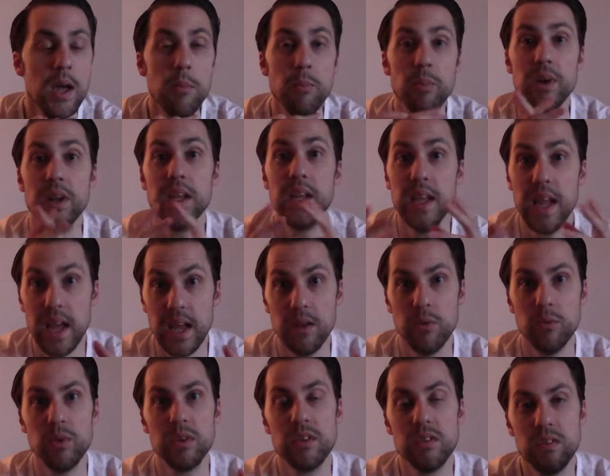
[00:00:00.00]
But
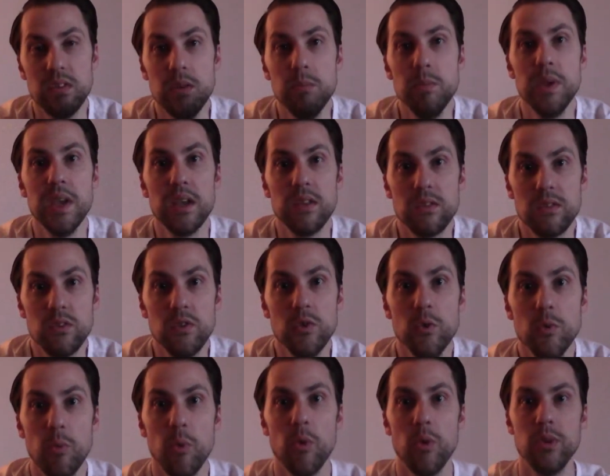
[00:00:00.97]
again, with the C P S
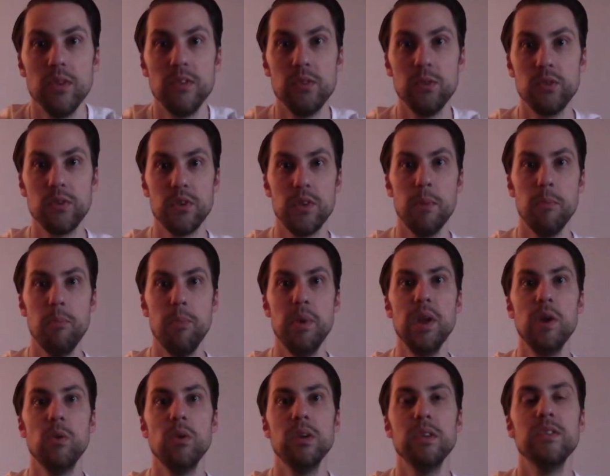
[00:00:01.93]
two boards, those are the
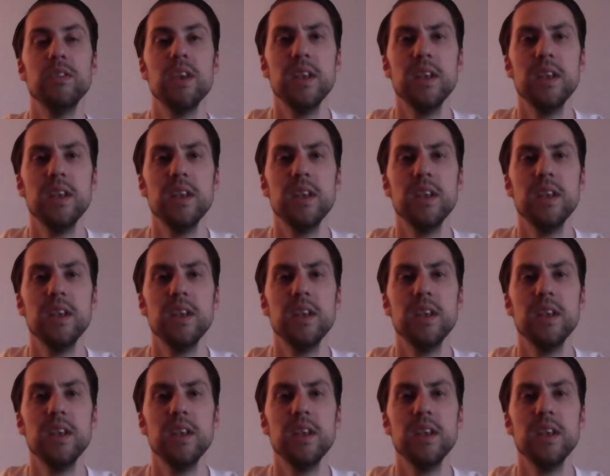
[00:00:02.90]
big ones.